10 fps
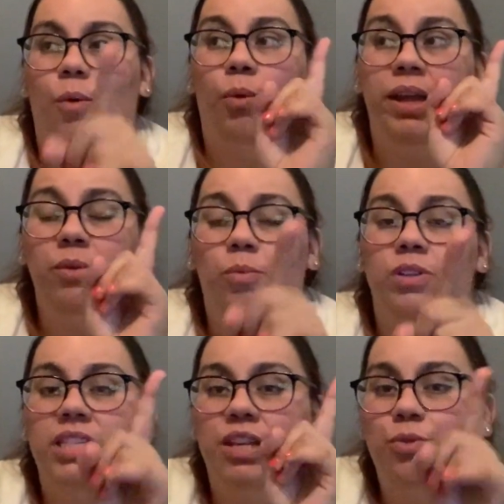we will
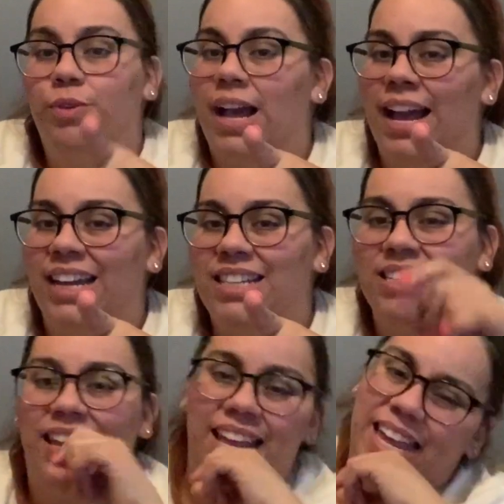see you guys
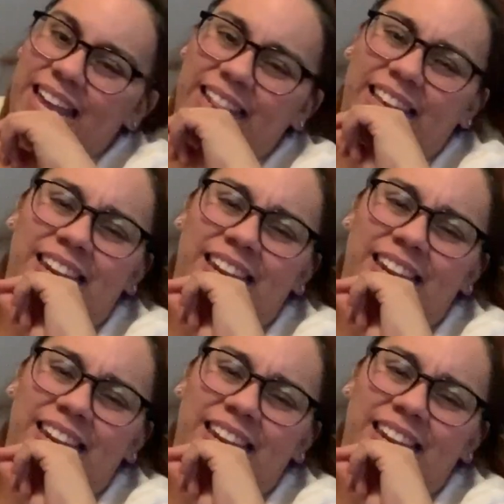in the